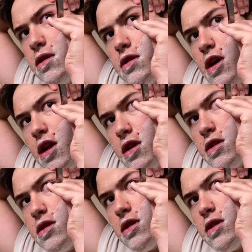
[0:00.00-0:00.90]

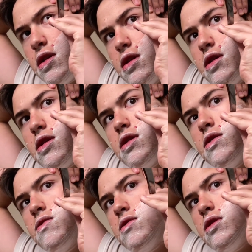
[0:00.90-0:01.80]
challenge is
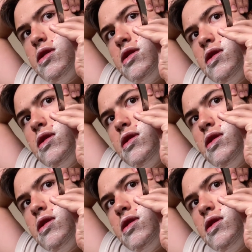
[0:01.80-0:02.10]
do the